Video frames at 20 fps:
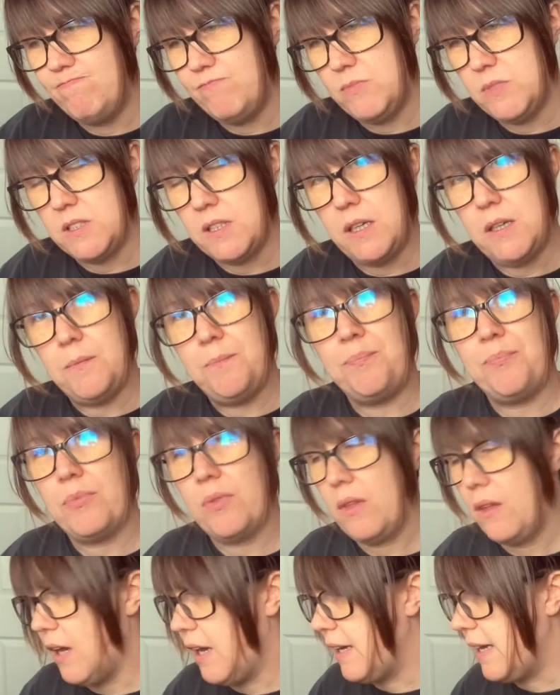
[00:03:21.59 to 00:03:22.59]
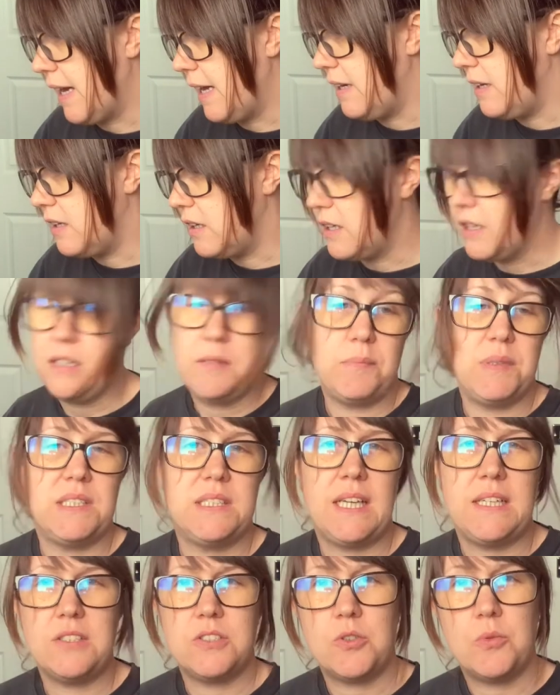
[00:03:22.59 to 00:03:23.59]
so again,
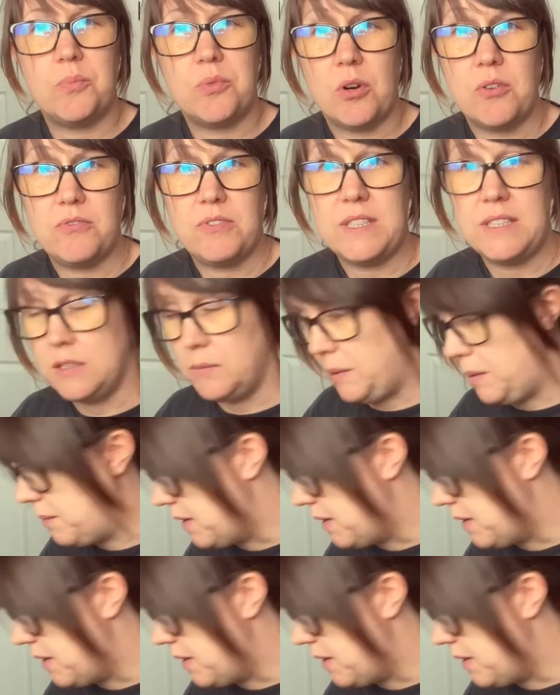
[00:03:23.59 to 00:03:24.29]
potential profit to be